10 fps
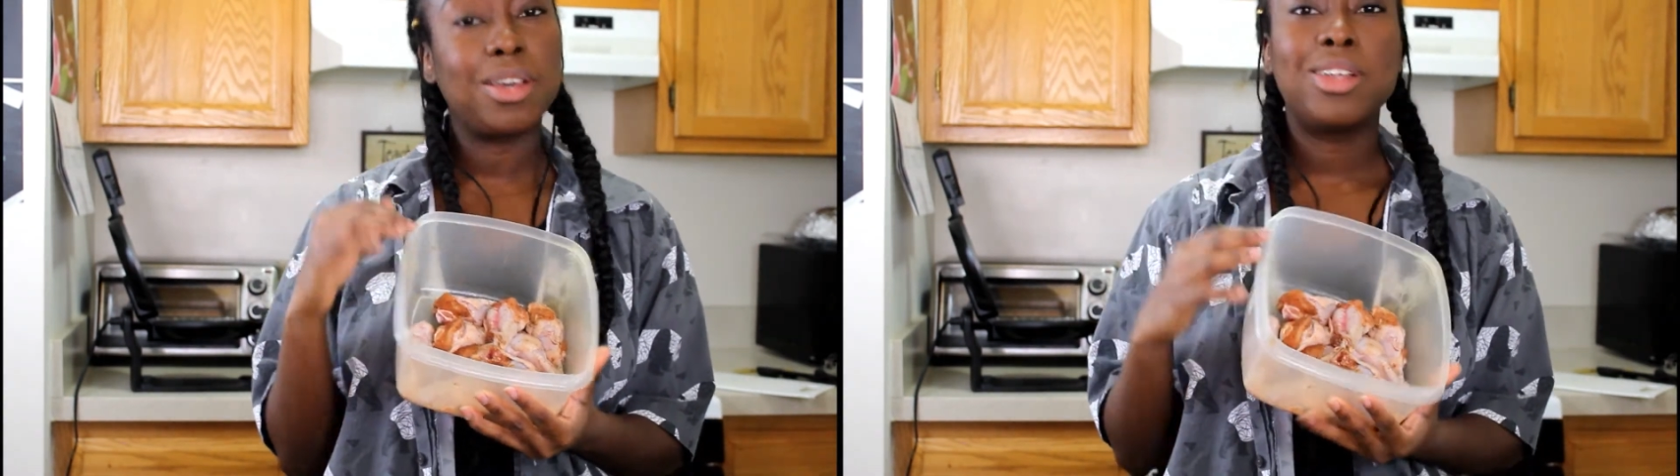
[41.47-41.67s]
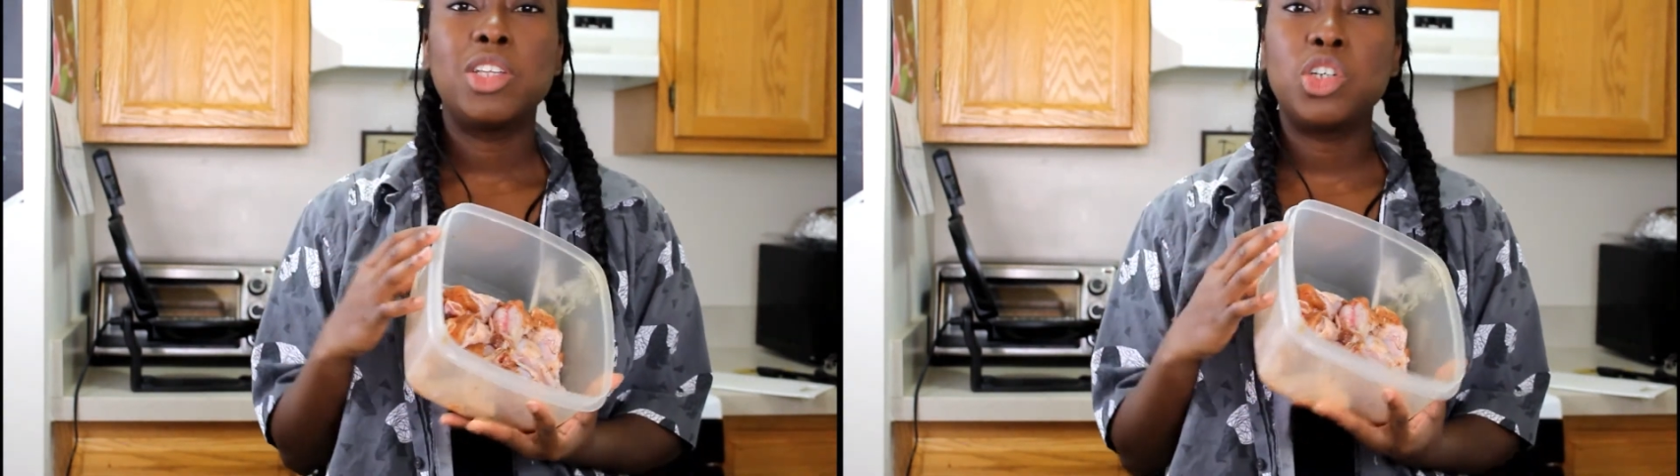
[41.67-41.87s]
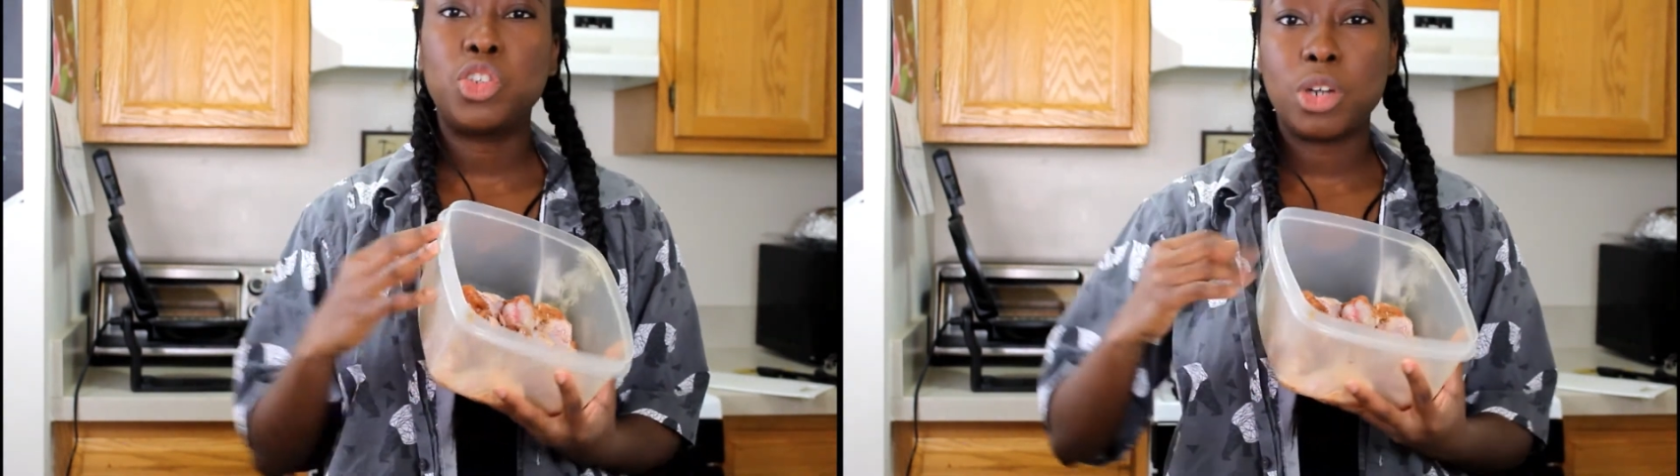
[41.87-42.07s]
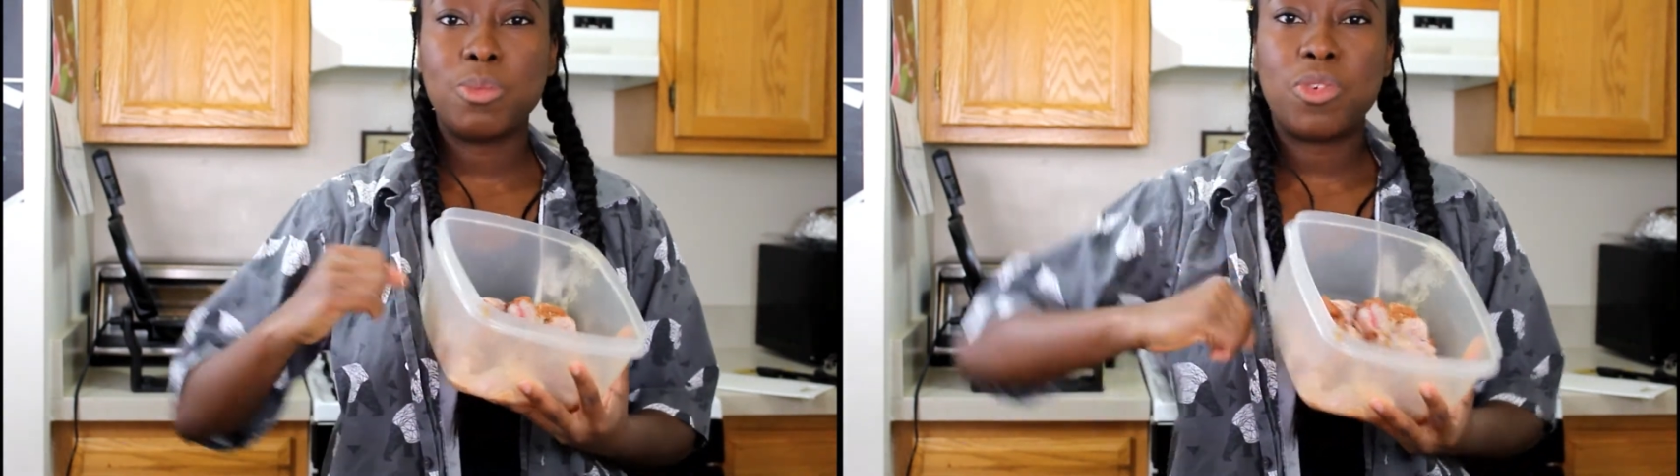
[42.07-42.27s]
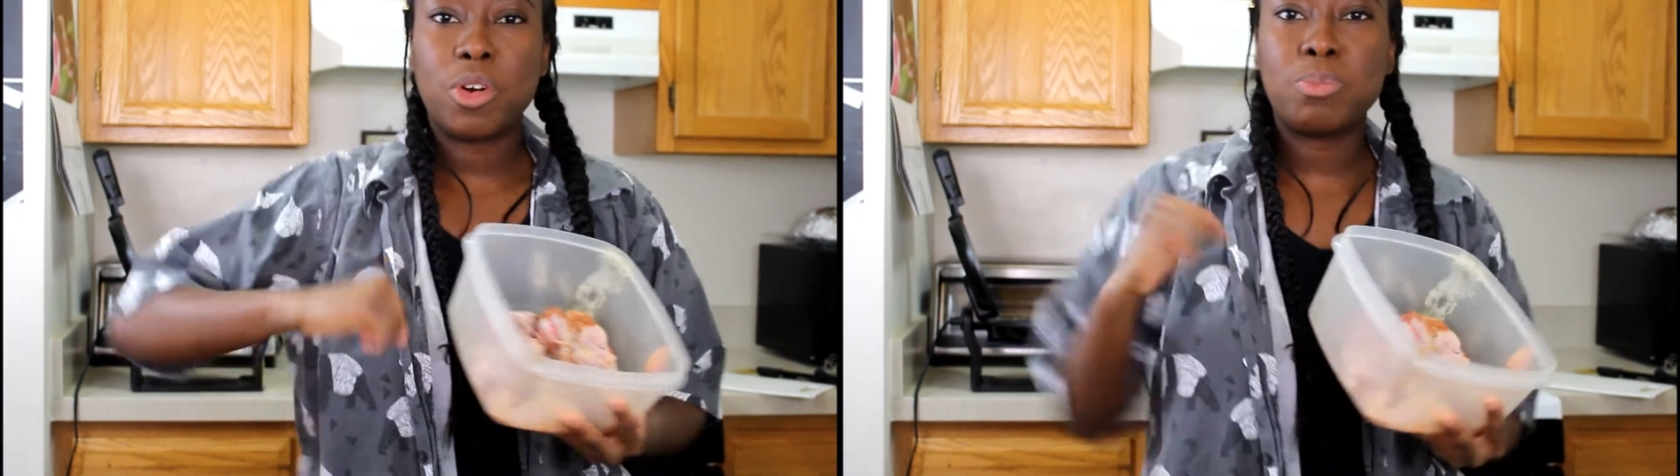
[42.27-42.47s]
the drum
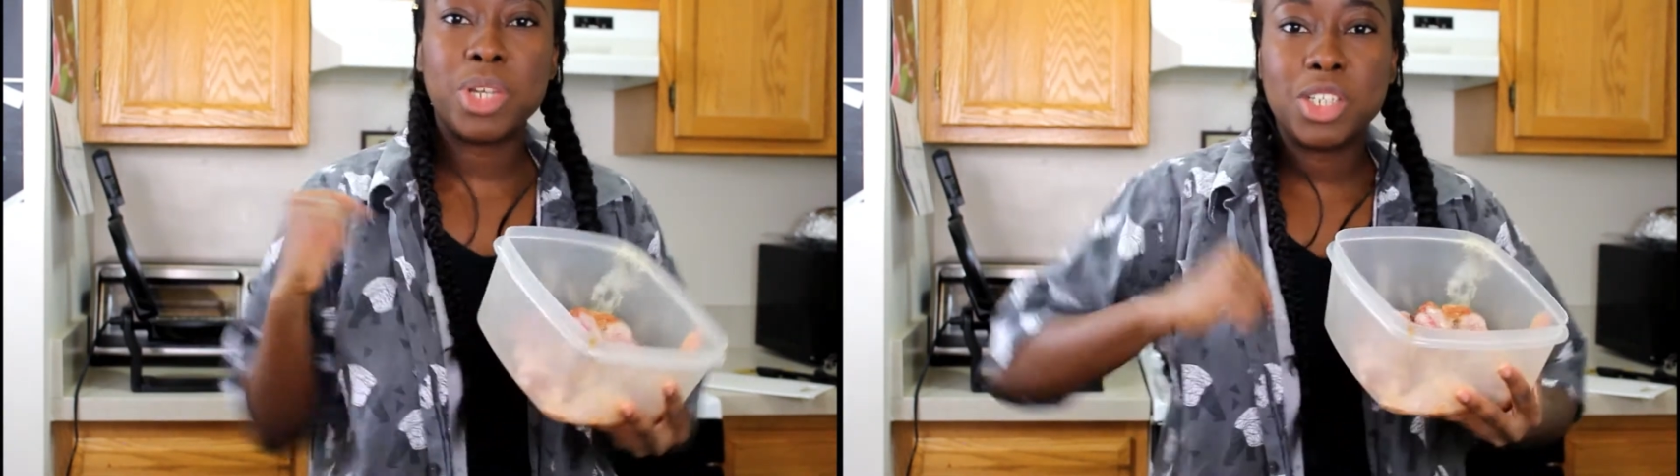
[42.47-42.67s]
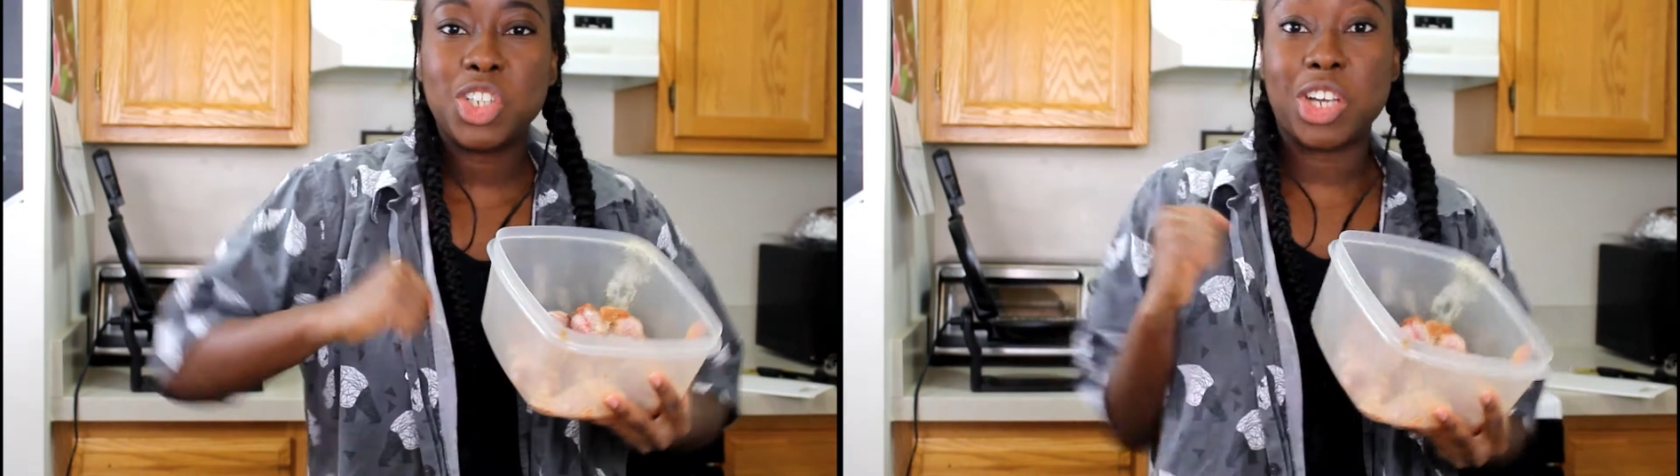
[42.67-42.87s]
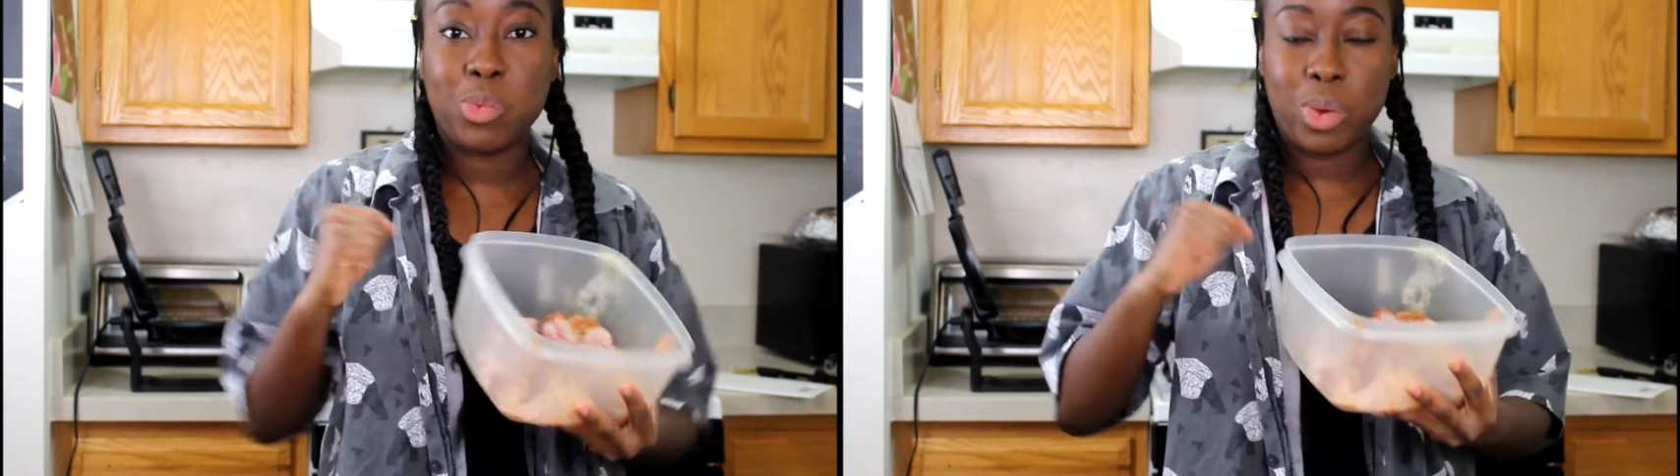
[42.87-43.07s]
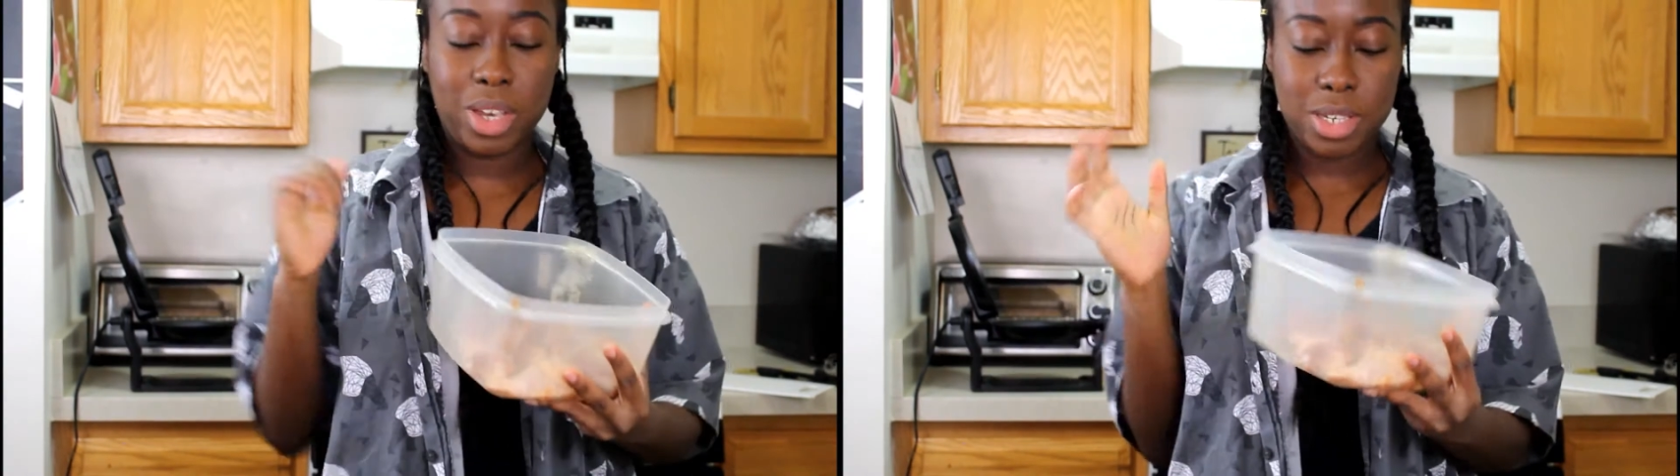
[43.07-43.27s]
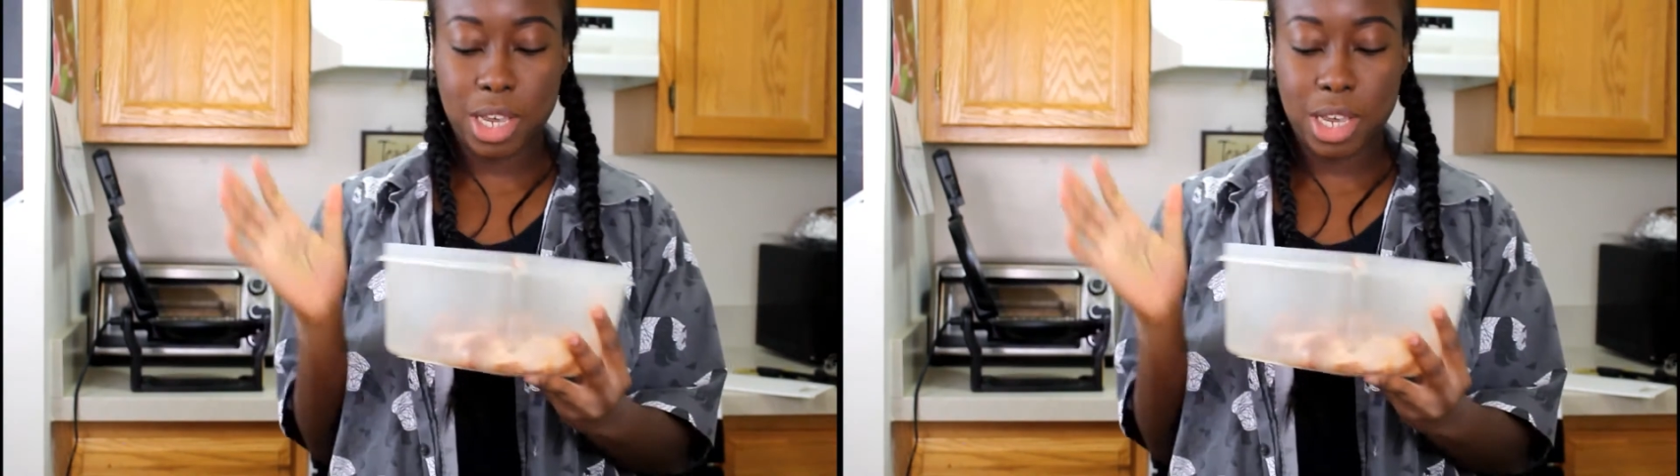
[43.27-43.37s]
from the chicken wings.